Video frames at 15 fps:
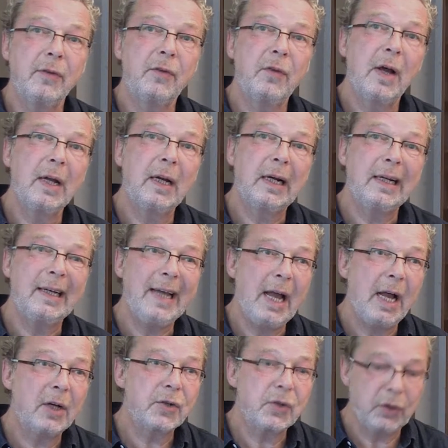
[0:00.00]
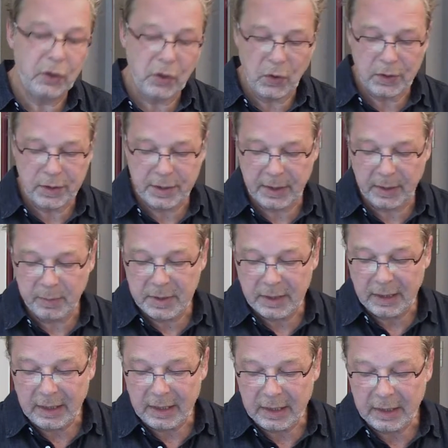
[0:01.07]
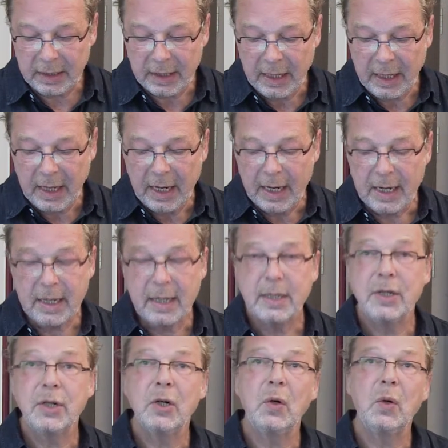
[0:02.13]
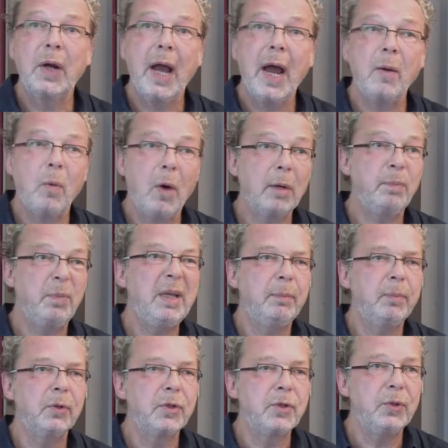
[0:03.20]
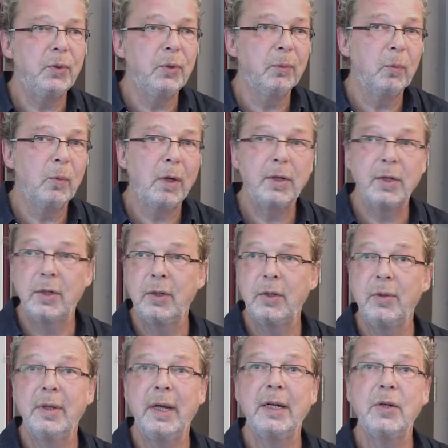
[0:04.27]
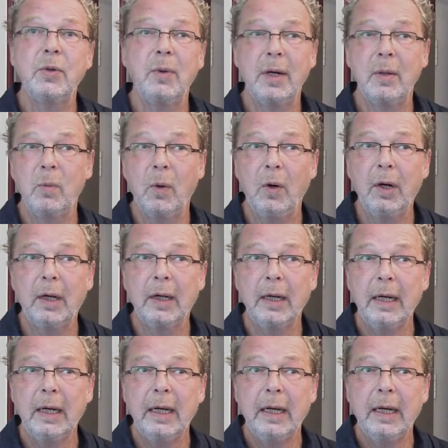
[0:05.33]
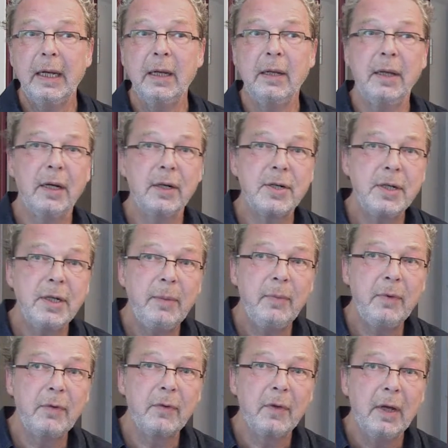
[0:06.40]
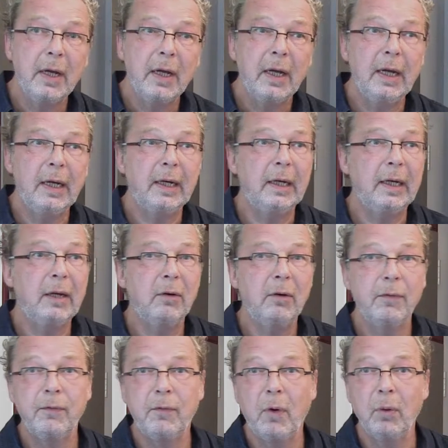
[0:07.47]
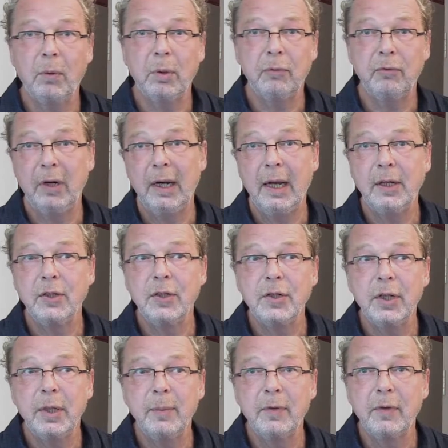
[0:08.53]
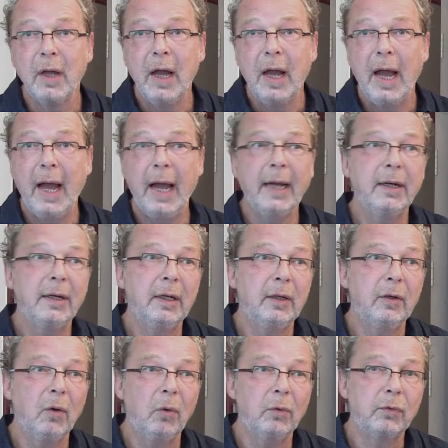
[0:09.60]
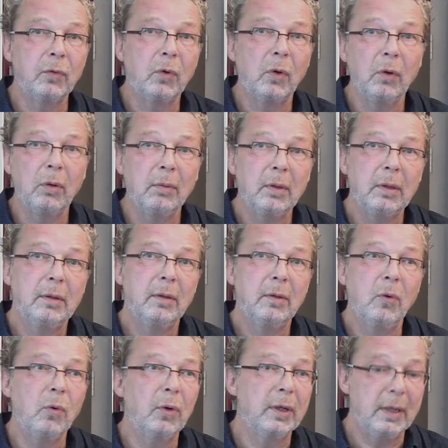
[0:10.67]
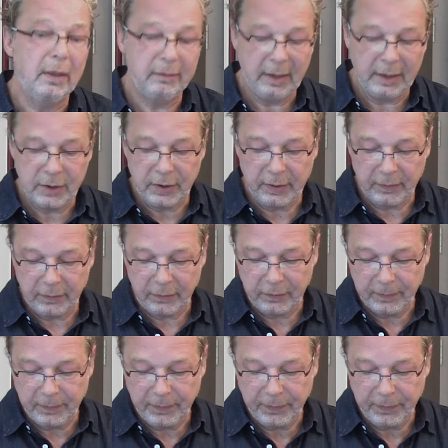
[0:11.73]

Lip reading: cyclic action concept here to look at what people do, what do they do at work, in their teams, in leader-follower relationships, and in overall organizations.